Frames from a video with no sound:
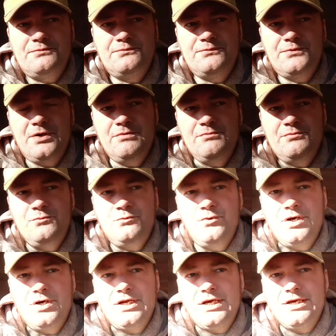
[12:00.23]
from
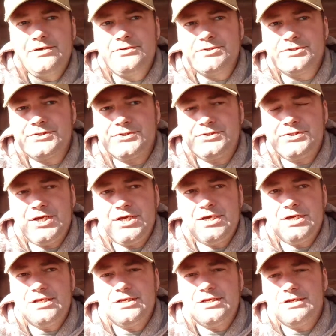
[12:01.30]
what I
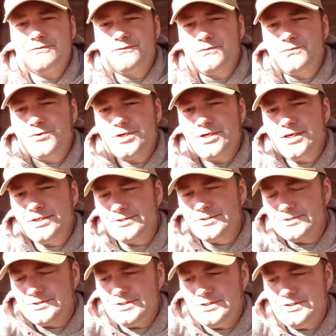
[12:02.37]
understand and from what I can
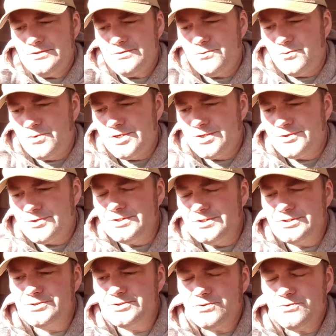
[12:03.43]
see with the
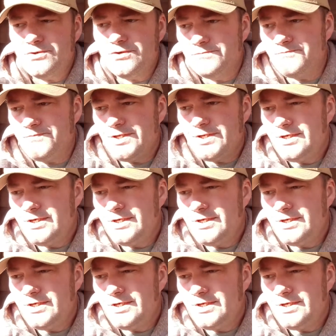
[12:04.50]
storm,